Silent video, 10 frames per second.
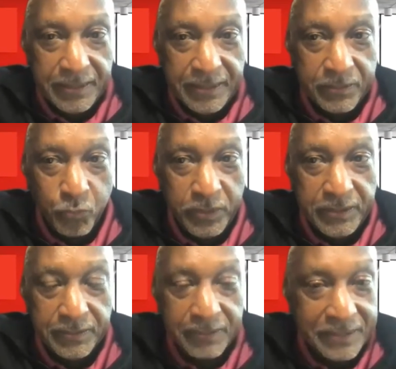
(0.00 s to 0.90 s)
and
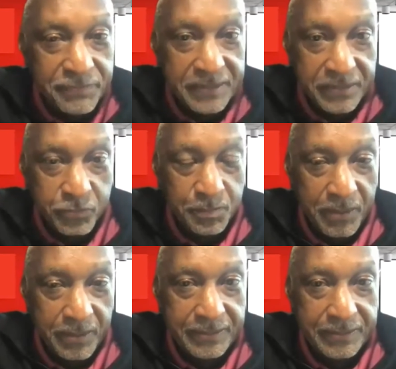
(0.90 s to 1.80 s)
we live in this
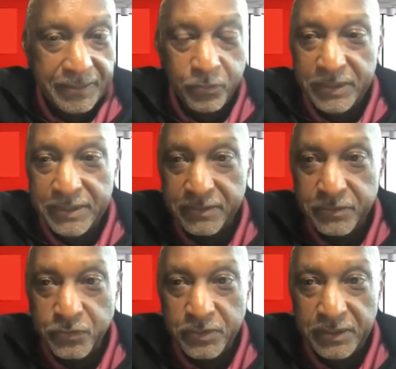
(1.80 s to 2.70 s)
market and we get to
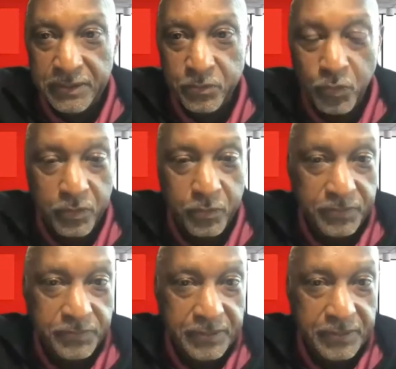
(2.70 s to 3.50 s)
see and work with